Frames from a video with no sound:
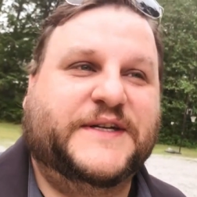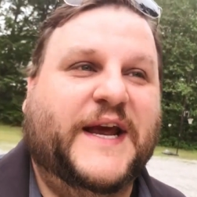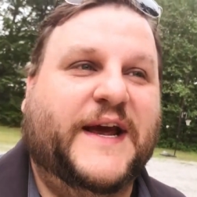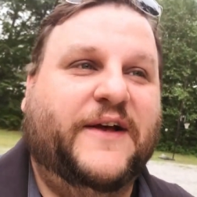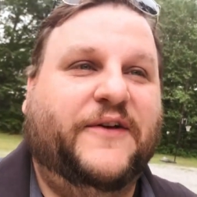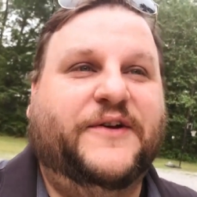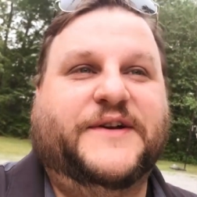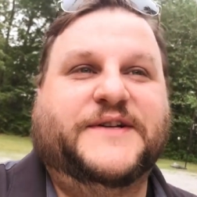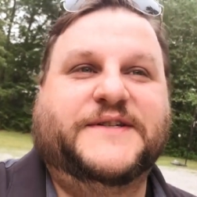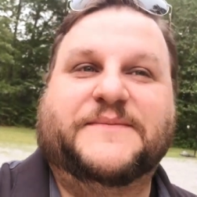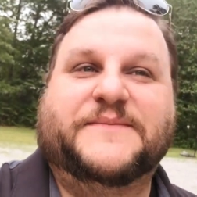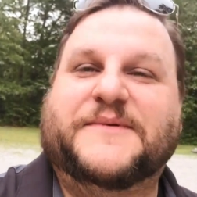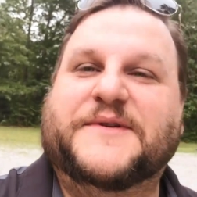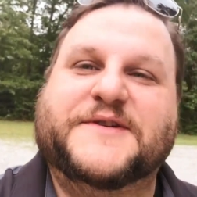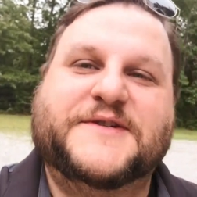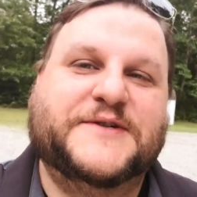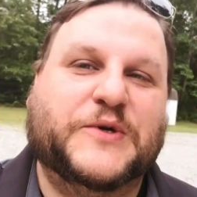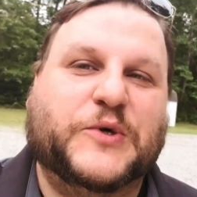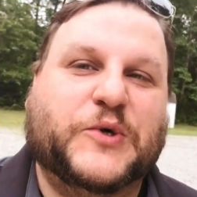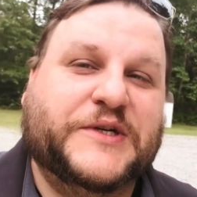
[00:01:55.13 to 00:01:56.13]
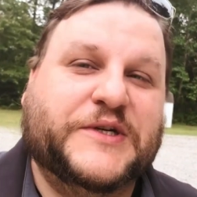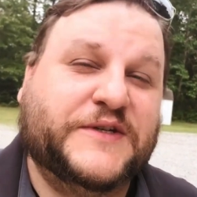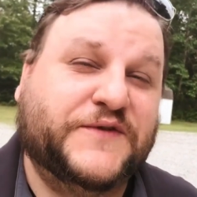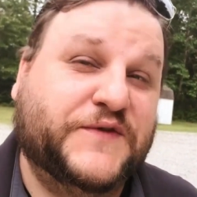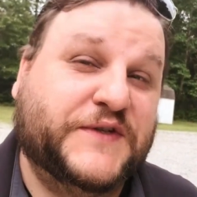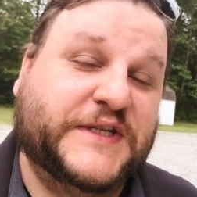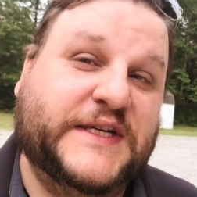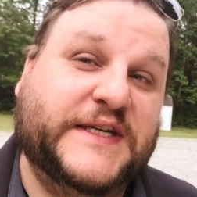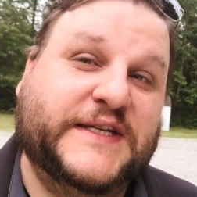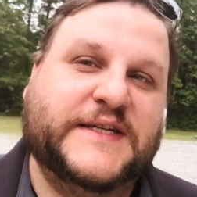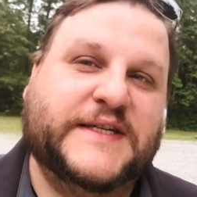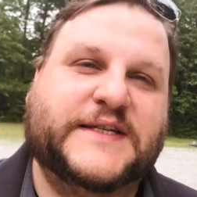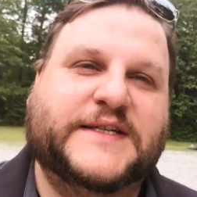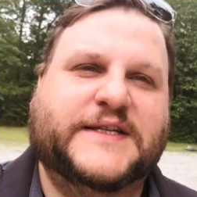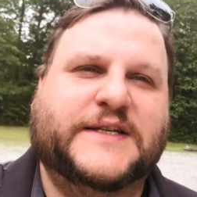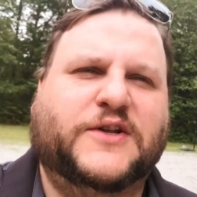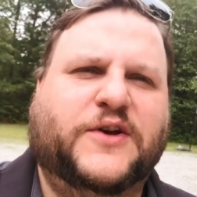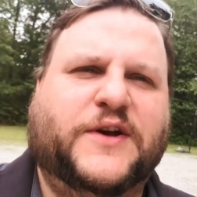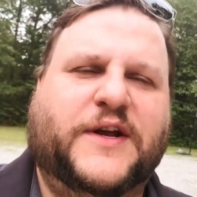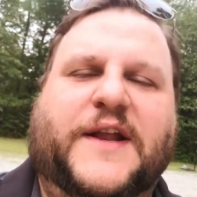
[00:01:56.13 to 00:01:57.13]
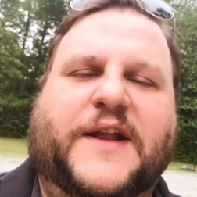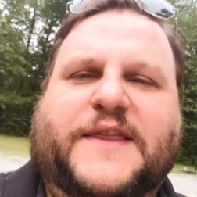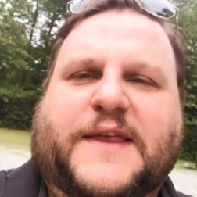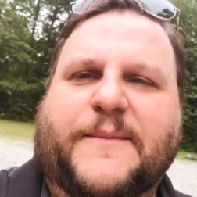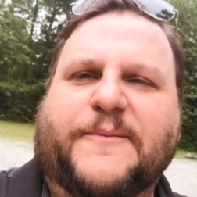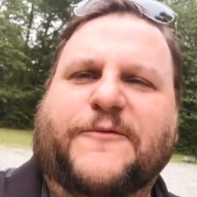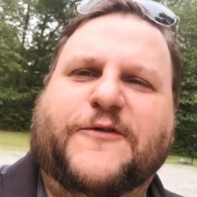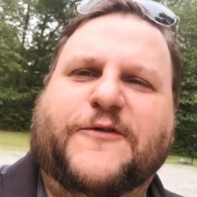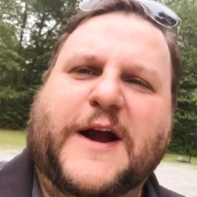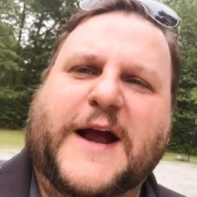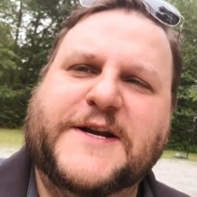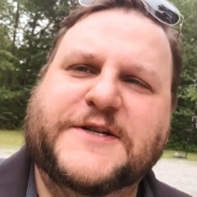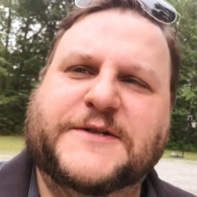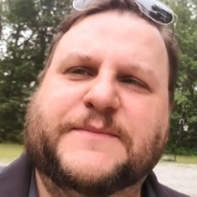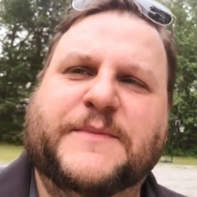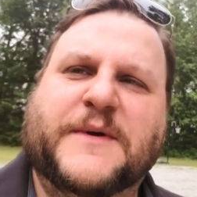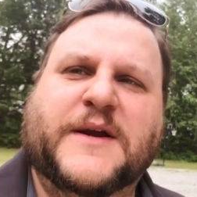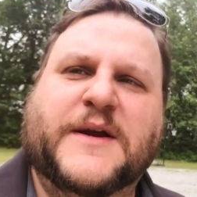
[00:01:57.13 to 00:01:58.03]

telling some of the stories of Jesus and looking at them fresh,